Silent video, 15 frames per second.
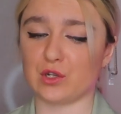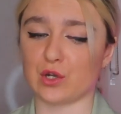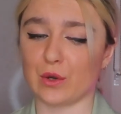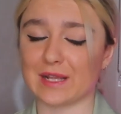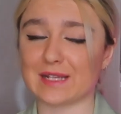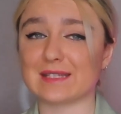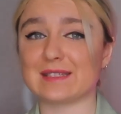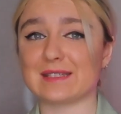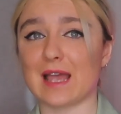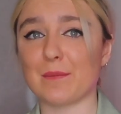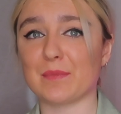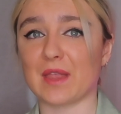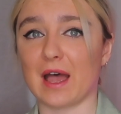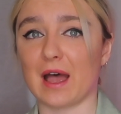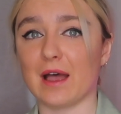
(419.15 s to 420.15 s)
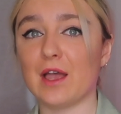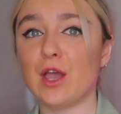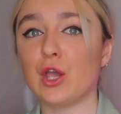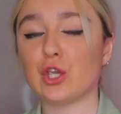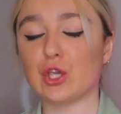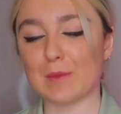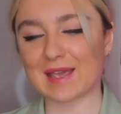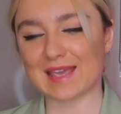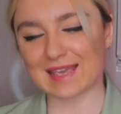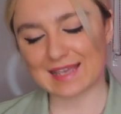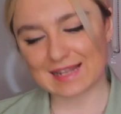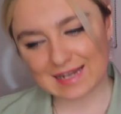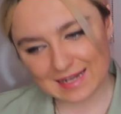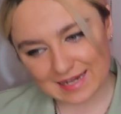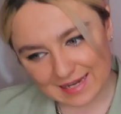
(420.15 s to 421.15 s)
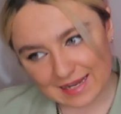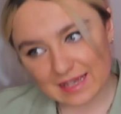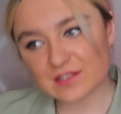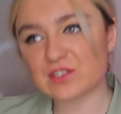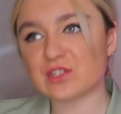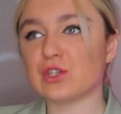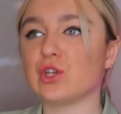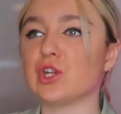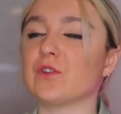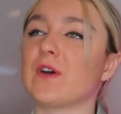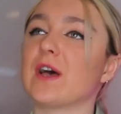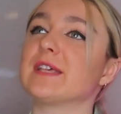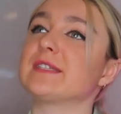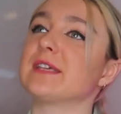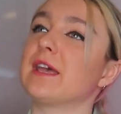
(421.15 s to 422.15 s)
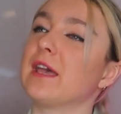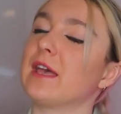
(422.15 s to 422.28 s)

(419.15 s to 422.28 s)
you don't accept that, you make it clear to the universe,